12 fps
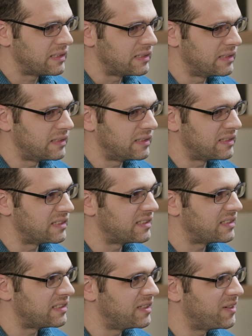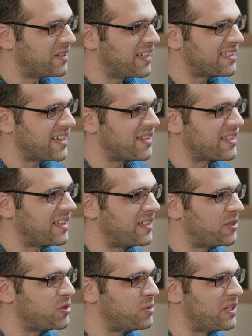That sounds a
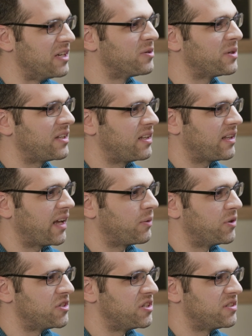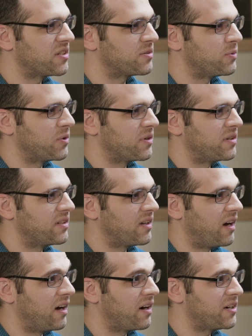little too eerily like what Jesus warned
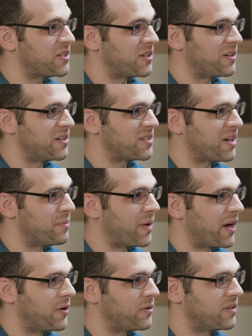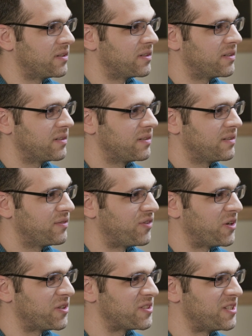our church about the
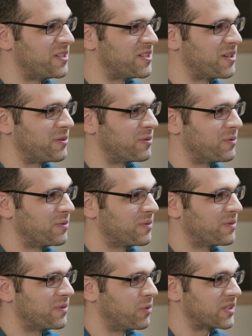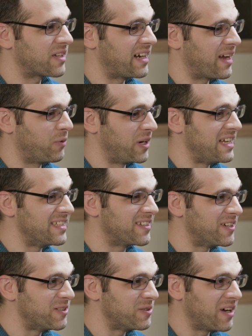false teaching, what he's
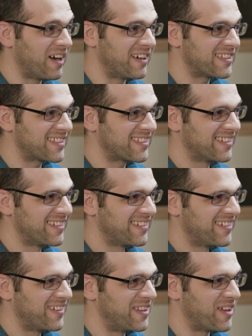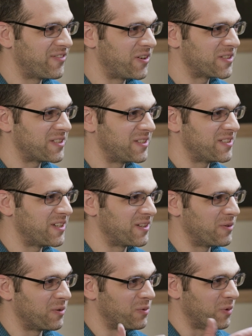gonna do to us in the false
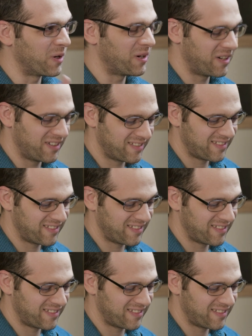teaching that we're